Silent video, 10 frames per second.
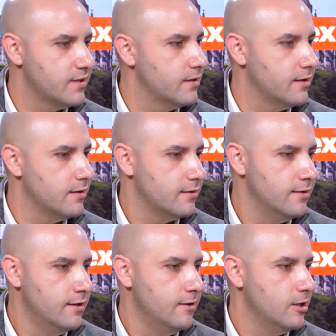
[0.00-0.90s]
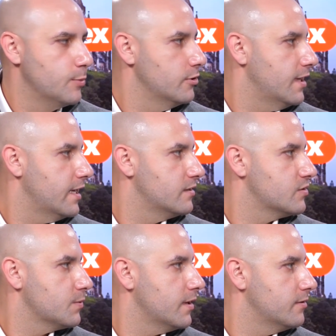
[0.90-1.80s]
to the liberal ad,
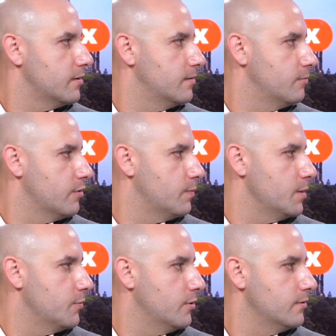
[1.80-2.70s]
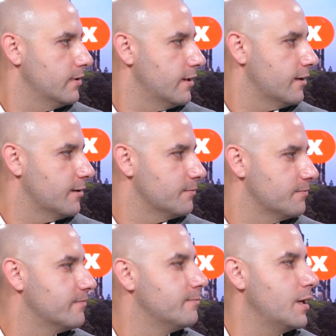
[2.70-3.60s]
surrounded with people. Mm -hmm.
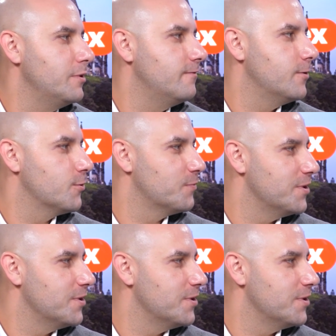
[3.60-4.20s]
um, maybe fewer